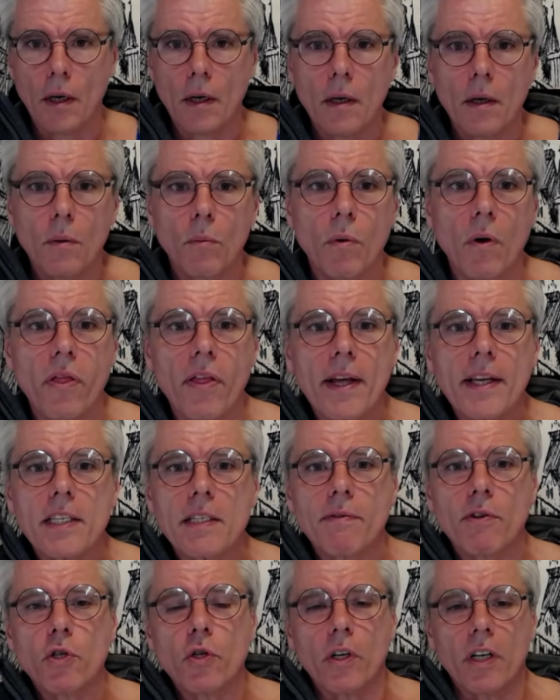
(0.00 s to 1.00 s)
Well, thanks
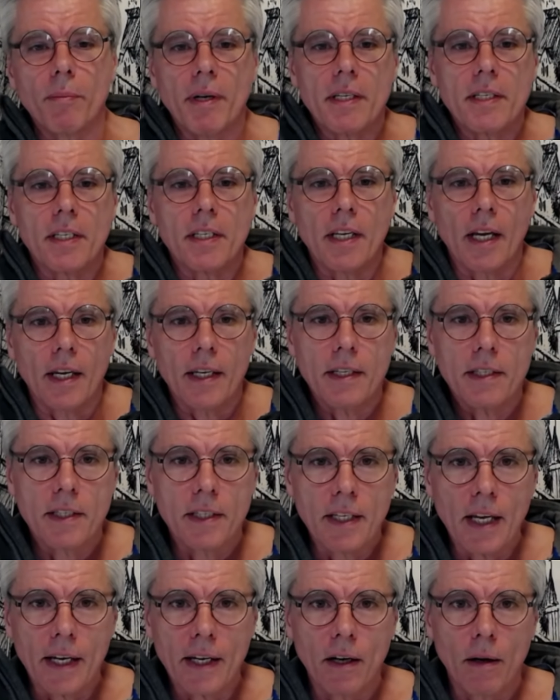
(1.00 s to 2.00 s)
for joining me today.
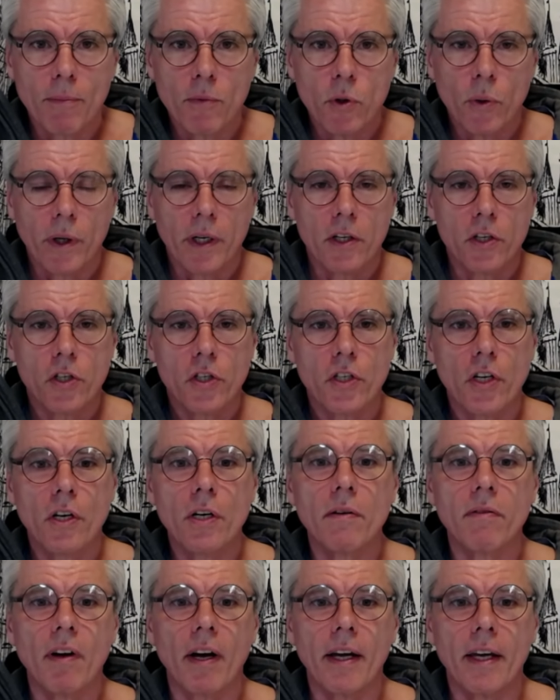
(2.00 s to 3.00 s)
Today I'm doing a
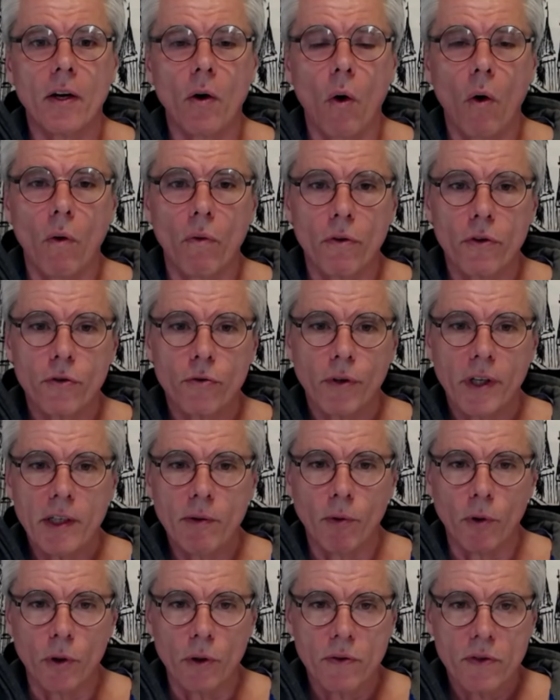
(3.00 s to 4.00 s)
survey on 3
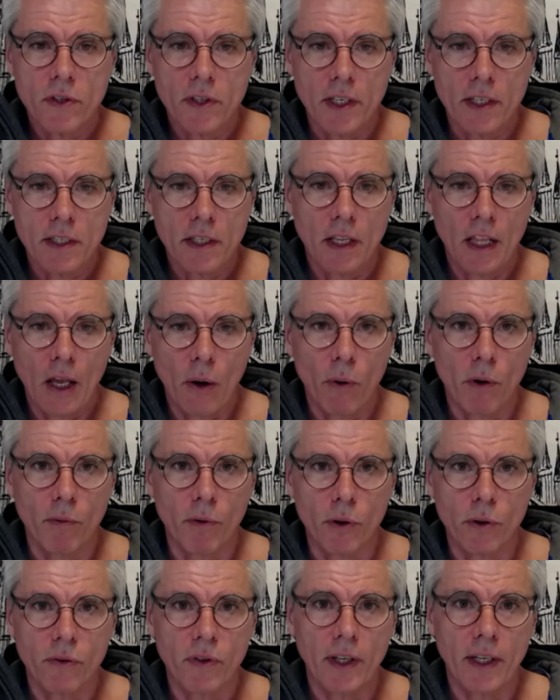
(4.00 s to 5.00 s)
roofs, this lower
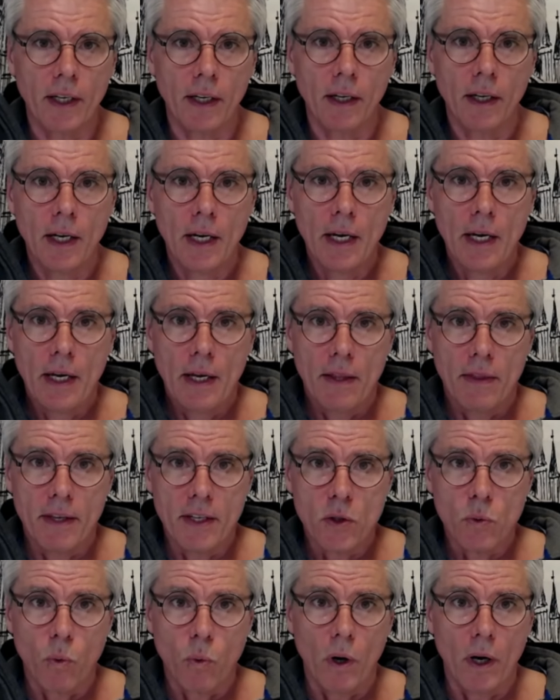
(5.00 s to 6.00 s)
roof here,
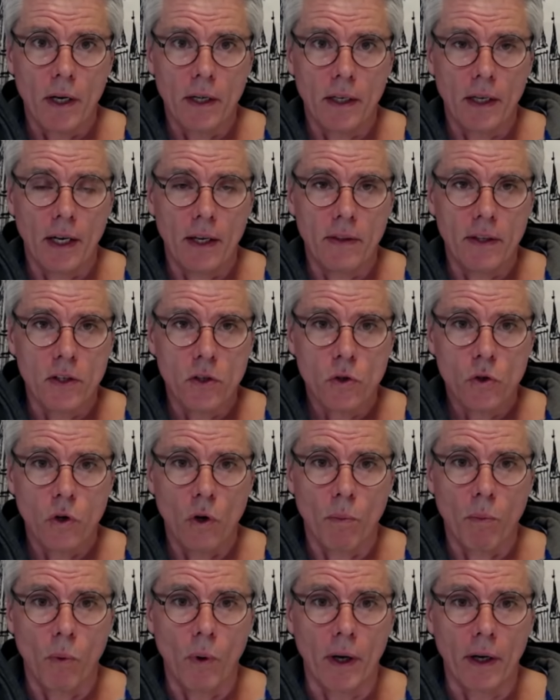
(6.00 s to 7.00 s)
this one and this
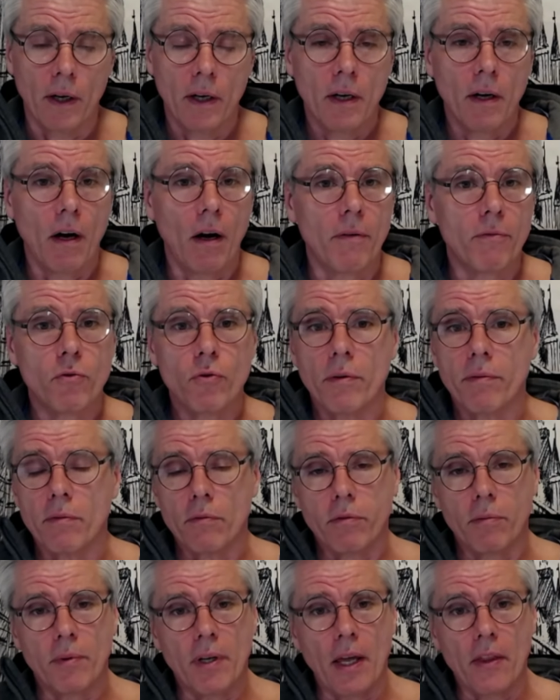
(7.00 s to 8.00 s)
top one. I've driven
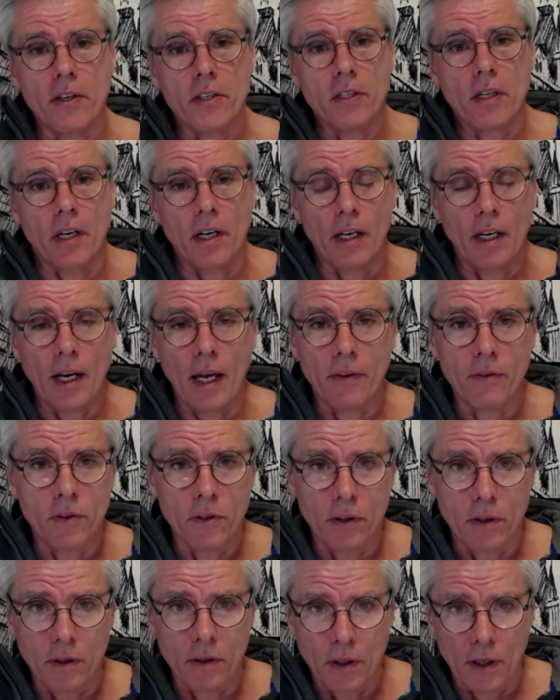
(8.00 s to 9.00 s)
from the other side of
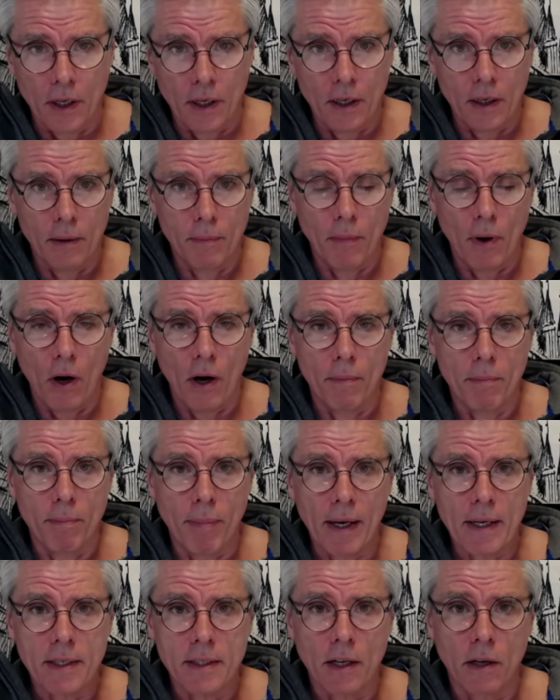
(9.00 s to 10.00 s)
London. I'm
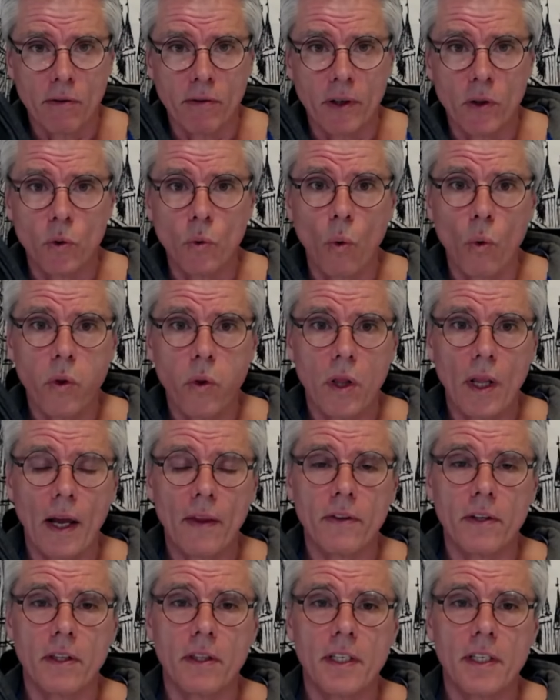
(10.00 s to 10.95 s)
based over in North London.